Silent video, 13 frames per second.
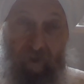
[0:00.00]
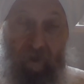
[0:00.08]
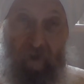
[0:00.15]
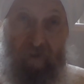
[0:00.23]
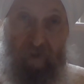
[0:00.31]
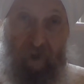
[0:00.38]

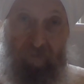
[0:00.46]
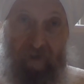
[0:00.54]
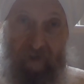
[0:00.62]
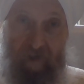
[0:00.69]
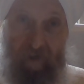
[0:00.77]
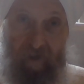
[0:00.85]
because
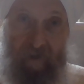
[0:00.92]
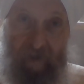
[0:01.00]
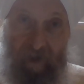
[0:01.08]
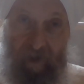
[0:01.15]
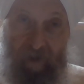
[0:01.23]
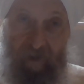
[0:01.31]
obviously this
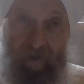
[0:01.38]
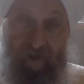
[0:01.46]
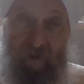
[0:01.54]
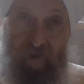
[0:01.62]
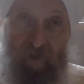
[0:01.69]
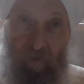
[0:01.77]
guy, he
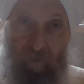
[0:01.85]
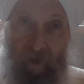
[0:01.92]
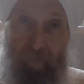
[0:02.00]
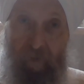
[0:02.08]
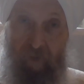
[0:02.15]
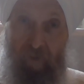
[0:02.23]
just showed
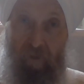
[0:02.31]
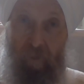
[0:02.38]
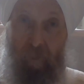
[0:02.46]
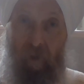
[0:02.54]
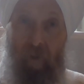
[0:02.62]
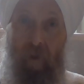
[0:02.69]
up out of the
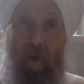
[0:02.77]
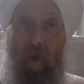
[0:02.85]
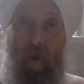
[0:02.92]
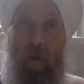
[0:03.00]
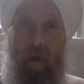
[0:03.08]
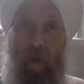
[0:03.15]
blue
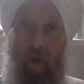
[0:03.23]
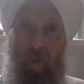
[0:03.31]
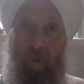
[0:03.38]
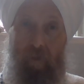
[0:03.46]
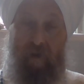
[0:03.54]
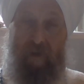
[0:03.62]
and
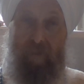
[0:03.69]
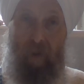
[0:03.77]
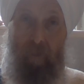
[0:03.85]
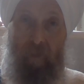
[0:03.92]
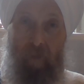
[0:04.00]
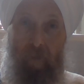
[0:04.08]
wrote this
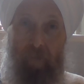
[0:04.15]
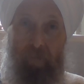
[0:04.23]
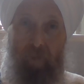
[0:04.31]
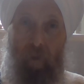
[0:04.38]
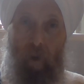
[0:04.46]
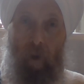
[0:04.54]
paper.
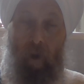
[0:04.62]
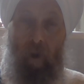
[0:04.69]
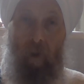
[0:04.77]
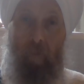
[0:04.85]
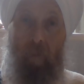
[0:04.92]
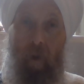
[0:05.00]

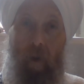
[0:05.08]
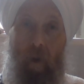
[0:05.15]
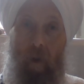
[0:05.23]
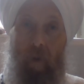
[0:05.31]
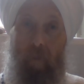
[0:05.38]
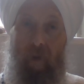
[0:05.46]

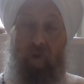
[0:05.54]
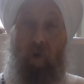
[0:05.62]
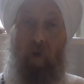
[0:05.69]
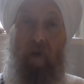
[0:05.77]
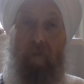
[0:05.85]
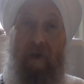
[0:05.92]
But
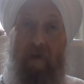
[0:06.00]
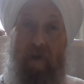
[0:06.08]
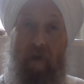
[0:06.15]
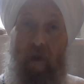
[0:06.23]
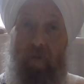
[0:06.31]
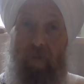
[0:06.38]
Yogi
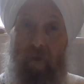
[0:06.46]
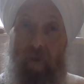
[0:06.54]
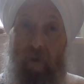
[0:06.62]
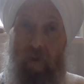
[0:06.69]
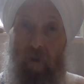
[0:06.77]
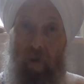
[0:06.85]
Bhajan
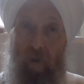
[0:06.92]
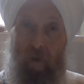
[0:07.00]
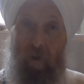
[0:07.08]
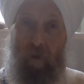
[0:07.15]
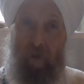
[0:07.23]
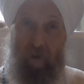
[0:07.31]
never
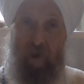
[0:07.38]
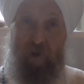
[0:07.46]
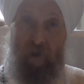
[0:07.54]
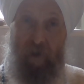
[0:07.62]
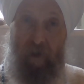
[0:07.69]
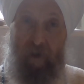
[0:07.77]

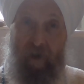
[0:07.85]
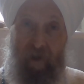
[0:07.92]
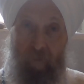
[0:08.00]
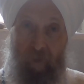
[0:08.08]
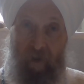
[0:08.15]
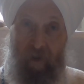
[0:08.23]
initiated
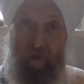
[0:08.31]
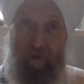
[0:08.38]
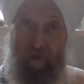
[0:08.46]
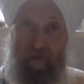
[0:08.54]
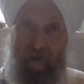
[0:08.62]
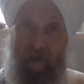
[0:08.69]
anybody.
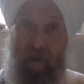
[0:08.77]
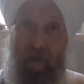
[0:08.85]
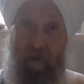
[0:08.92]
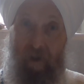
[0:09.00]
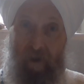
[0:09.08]
He said the